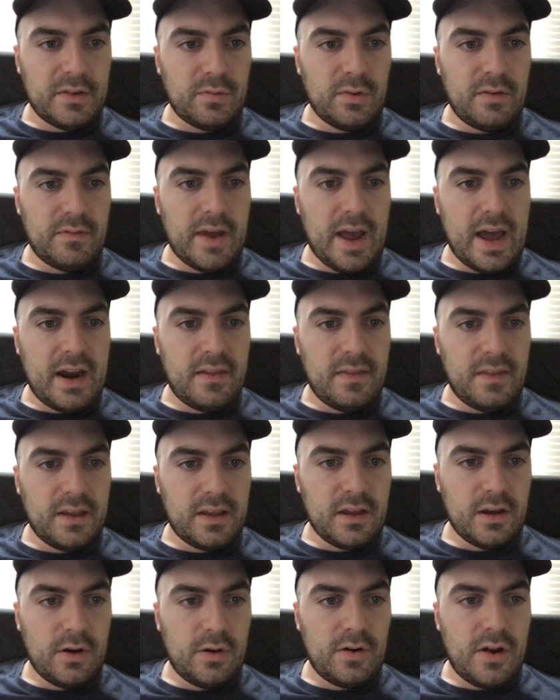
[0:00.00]
We've added the
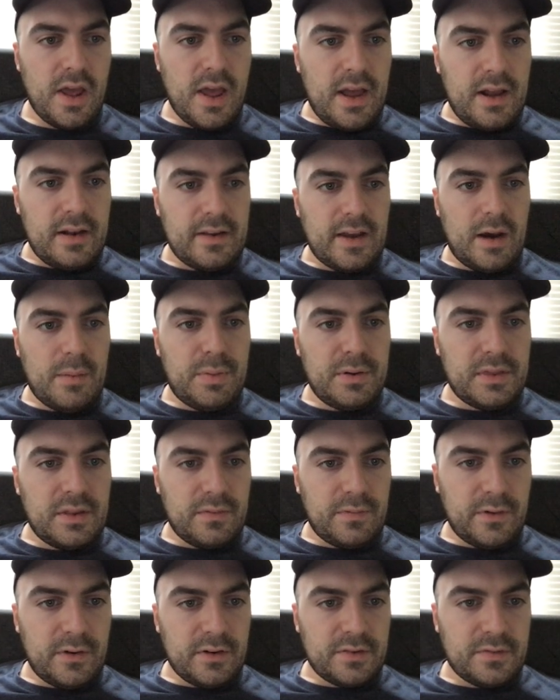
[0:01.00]
code to output the
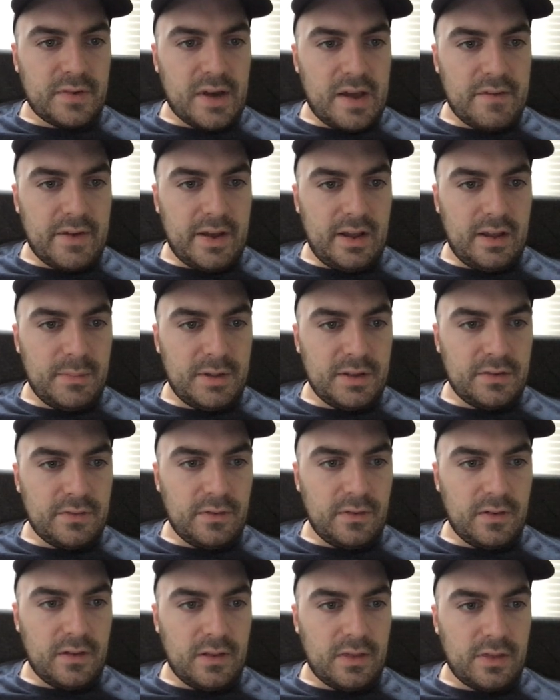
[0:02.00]
first 5 elements
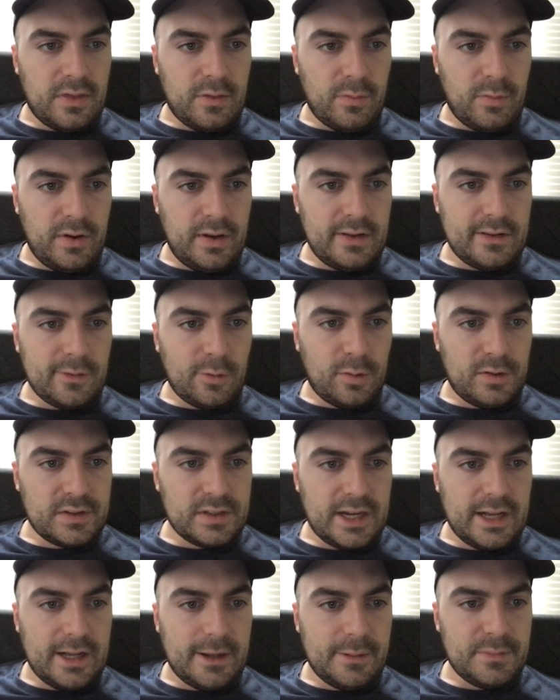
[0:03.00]
for the 3 source
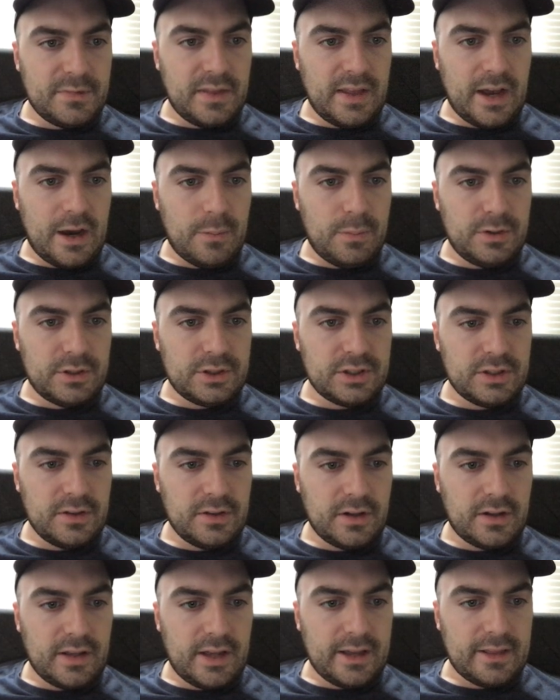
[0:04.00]
columns. The output should
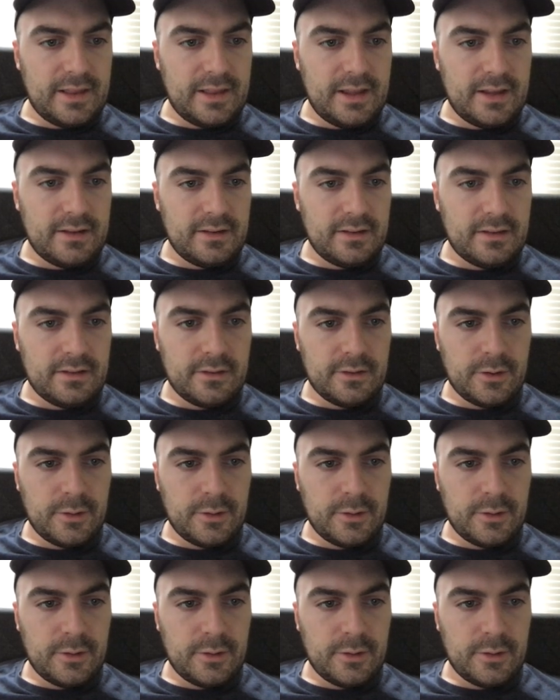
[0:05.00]
look like this.